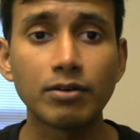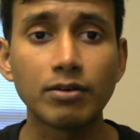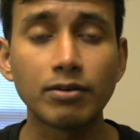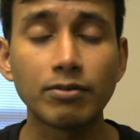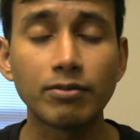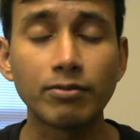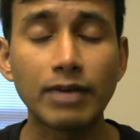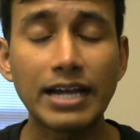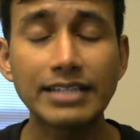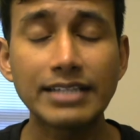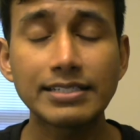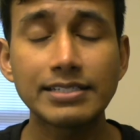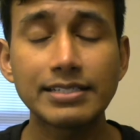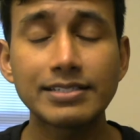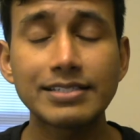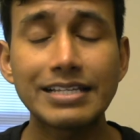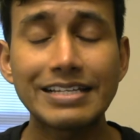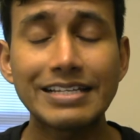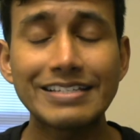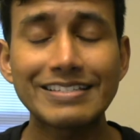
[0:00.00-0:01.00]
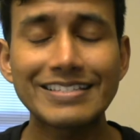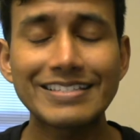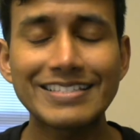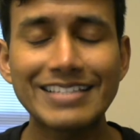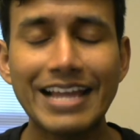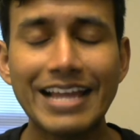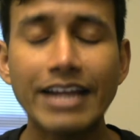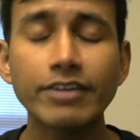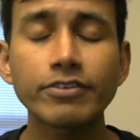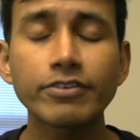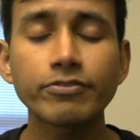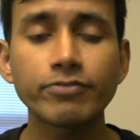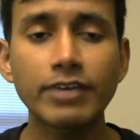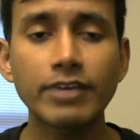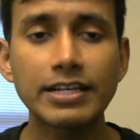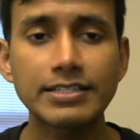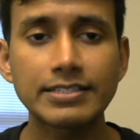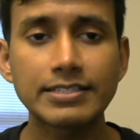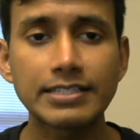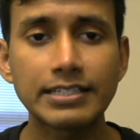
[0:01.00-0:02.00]
white is
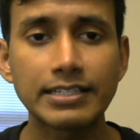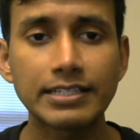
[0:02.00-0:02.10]
sacrificing